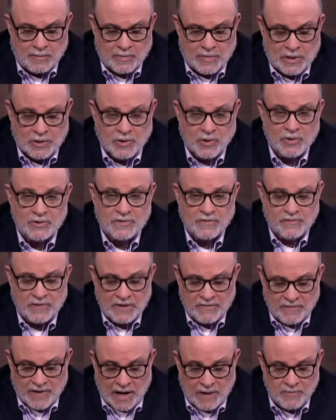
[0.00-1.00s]
Because of
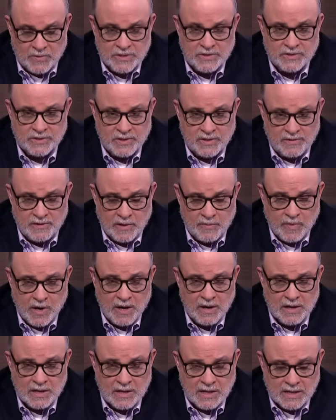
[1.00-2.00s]
the vibrancy of the
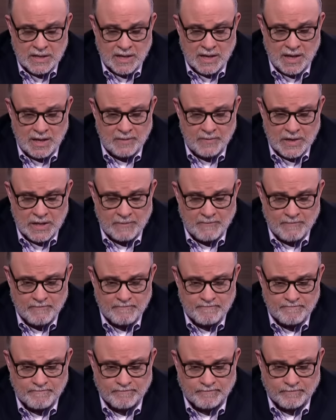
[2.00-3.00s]
American economy.
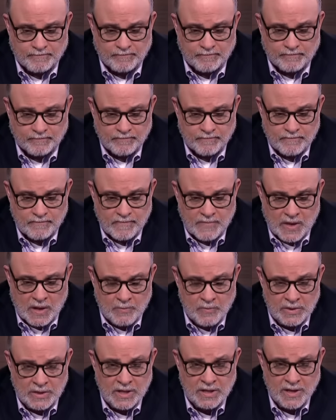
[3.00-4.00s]

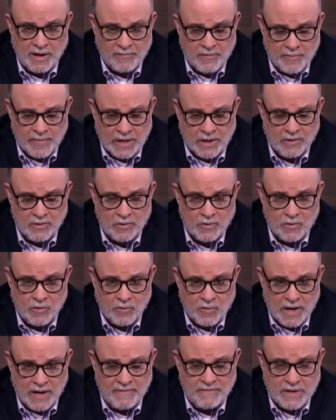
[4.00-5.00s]
But the government can do
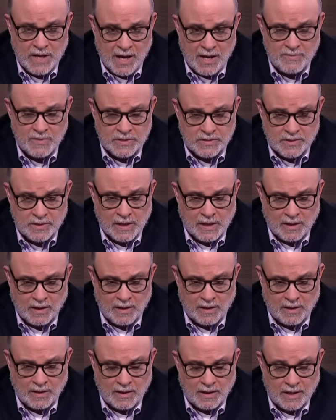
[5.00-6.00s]
grave damage.
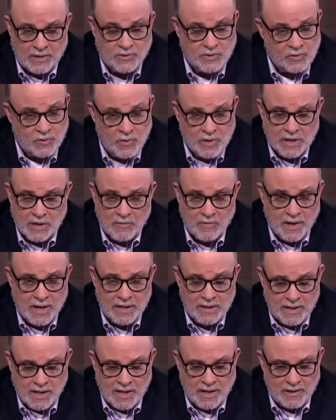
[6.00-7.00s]
It's doing it
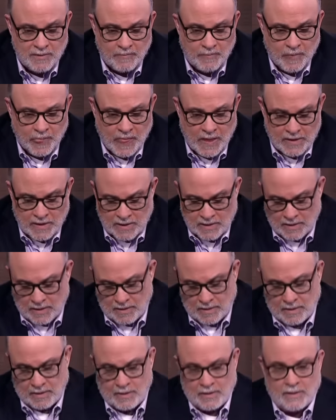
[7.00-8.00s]
right now.
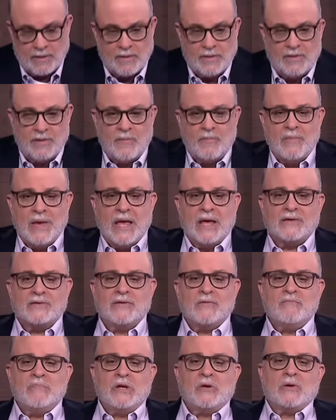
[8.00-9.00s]
The
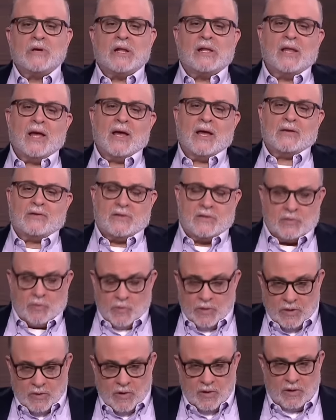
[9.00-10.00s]
massive middle class, as
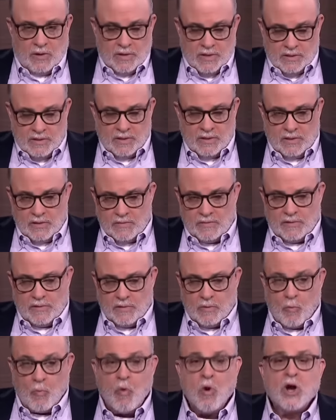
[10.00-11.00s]
we call ourselves,
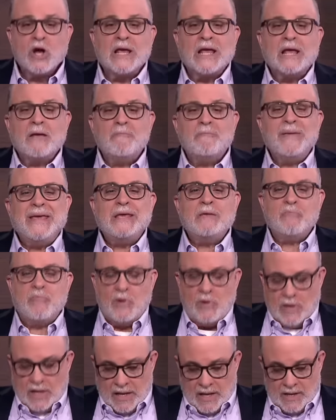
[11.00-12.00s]
working
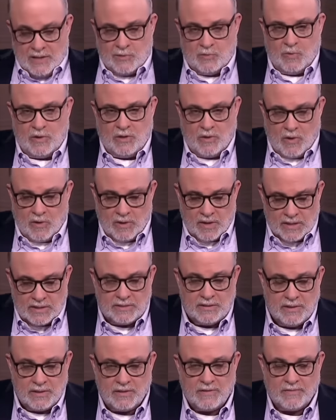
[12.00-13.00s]
people, as we call
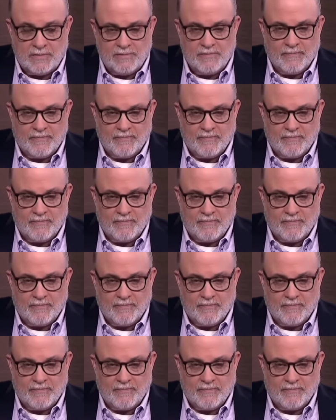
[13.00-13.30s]
ourselves,